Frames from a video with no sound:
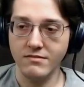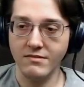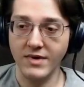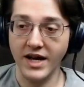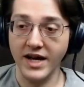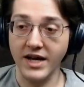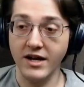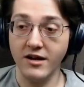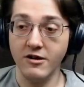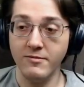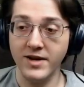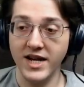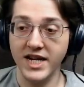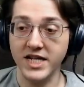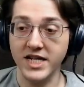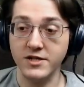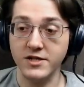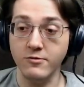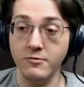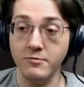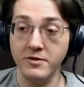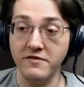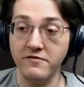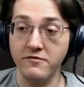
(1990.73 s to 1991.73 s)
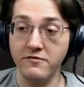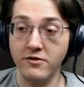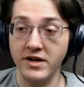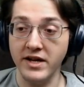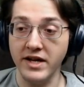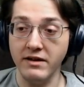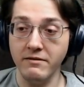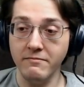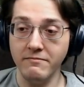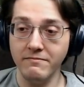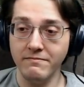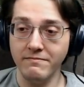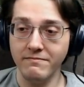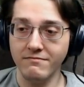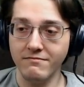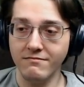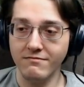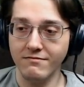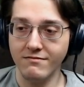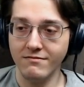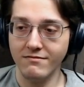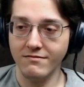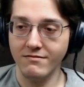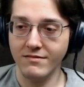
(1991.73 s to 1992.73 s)
My aromatics will be free
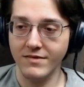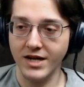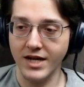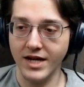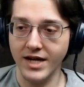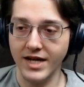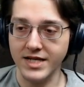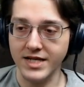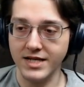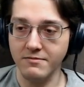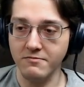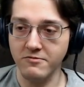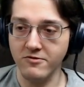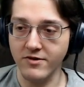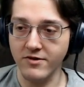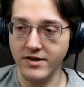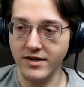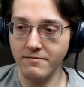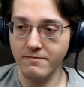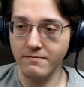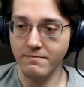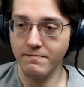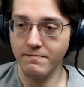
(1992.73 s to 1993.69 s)
uh, at some point.